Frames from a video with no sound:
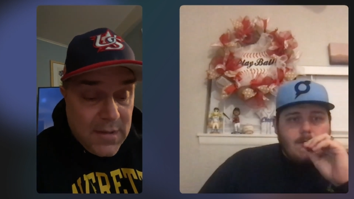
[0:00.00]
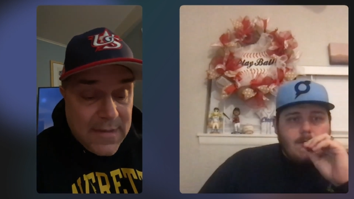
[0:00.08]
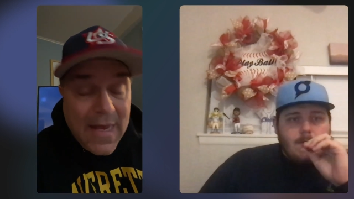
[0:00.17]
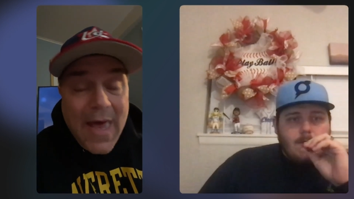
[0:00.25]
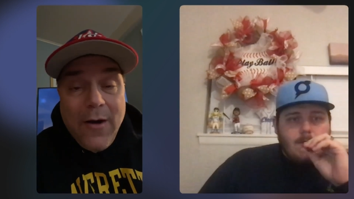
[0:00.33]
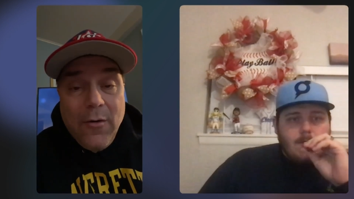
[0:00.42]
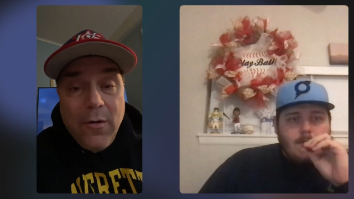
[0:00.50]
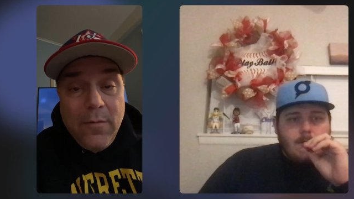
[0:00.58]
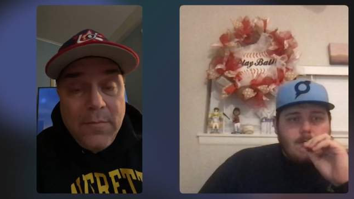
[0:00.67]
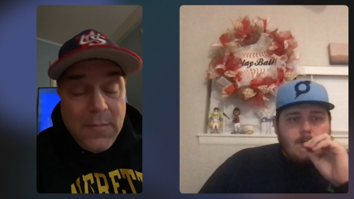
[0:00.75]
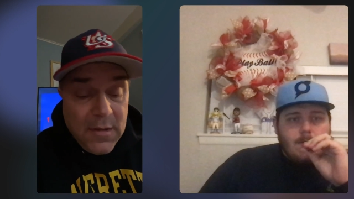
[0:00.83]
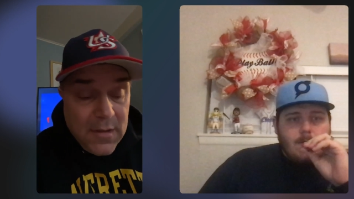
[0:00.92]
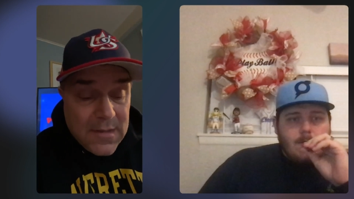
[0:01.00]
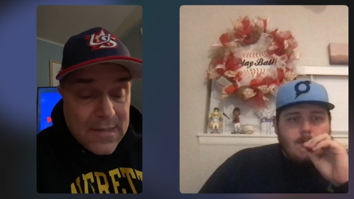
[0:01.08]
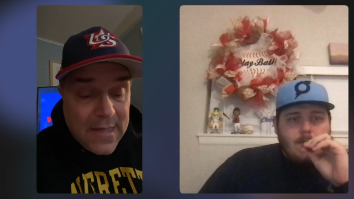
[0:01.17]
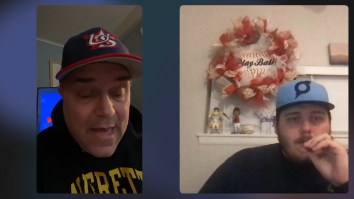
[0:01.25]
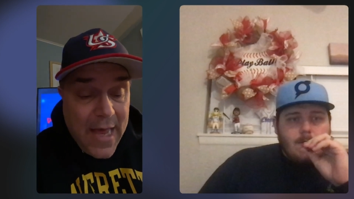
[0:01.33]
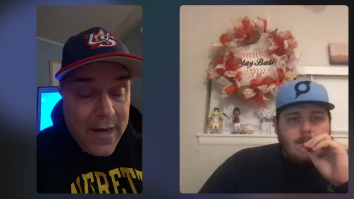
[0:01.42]
Speaker 1: Sidearm,
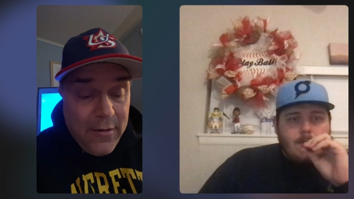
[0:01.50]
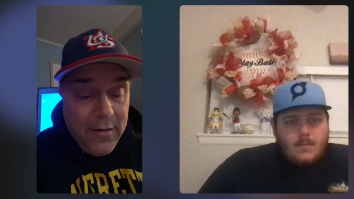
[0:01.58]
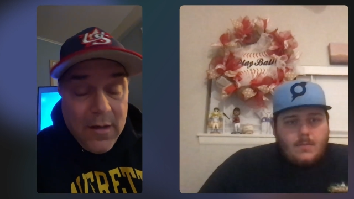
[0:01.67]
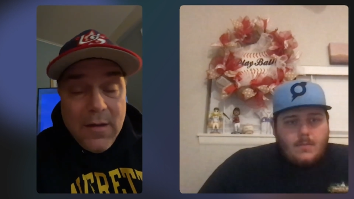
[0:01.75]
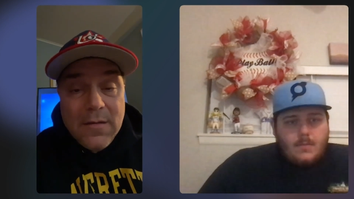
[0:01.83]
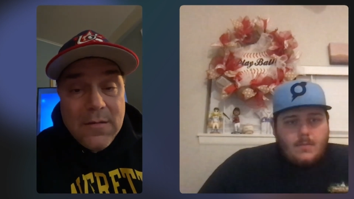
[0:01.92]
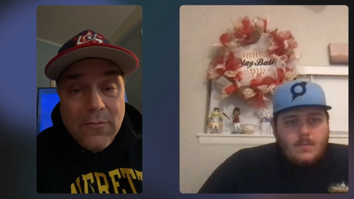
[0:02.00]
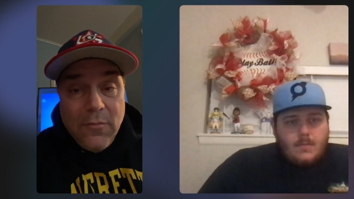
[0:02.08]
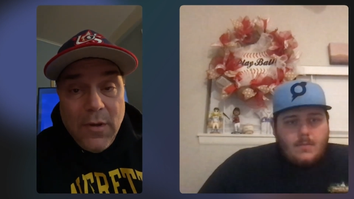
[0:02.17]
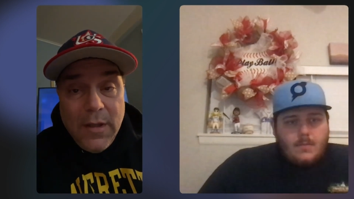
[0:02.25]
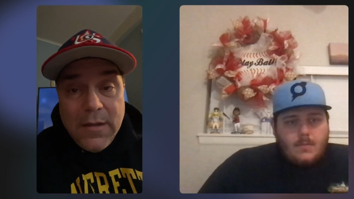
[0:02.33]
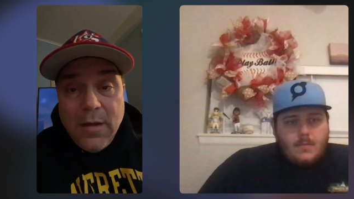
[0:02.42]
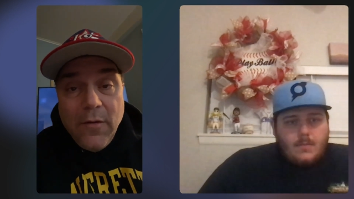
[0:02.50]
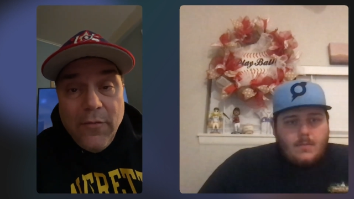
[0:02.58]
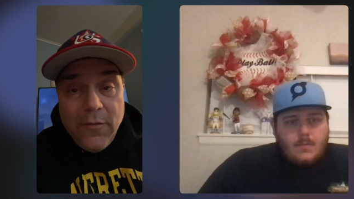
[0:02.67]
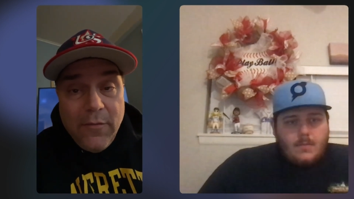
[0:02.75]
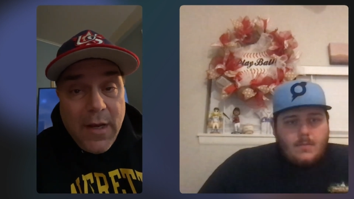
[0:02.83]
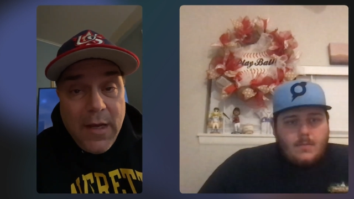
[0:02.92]
slider, really
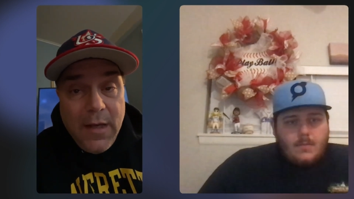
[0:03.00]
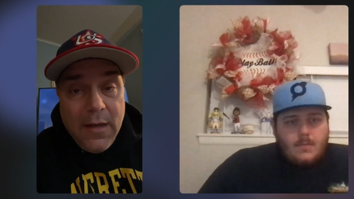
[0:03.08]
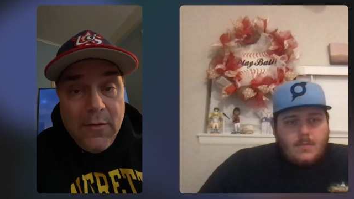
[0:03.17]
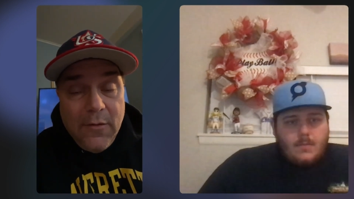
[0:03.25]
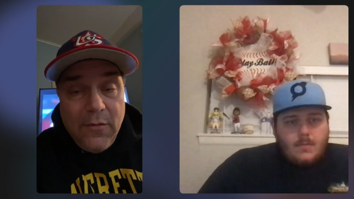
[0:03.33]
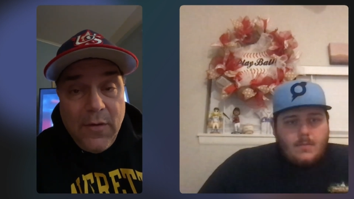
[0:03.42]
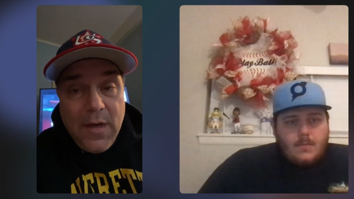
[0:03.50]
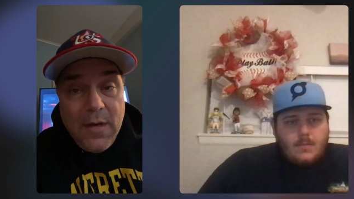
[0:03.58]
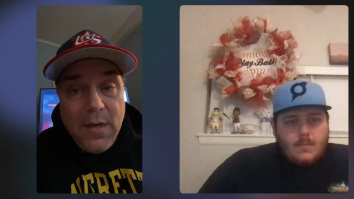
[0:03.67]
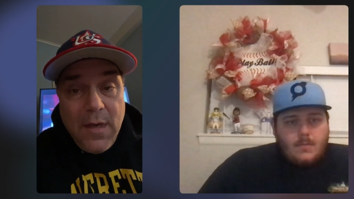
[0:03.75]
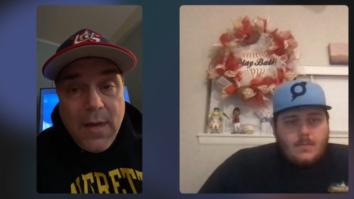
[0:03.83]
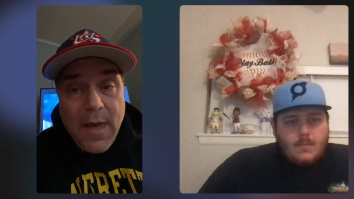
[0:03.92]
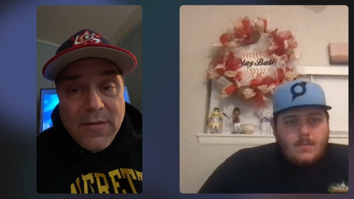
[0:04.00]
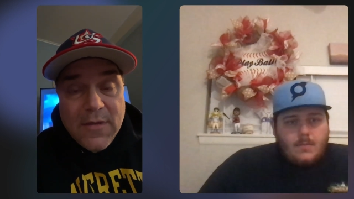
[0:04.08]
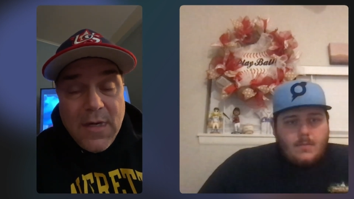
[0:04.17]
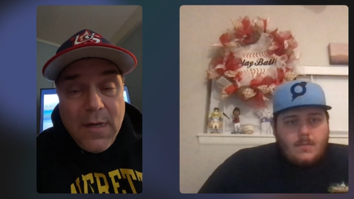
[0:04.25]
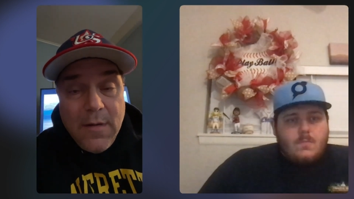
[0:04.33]
tough on right-handers. He he, I've seen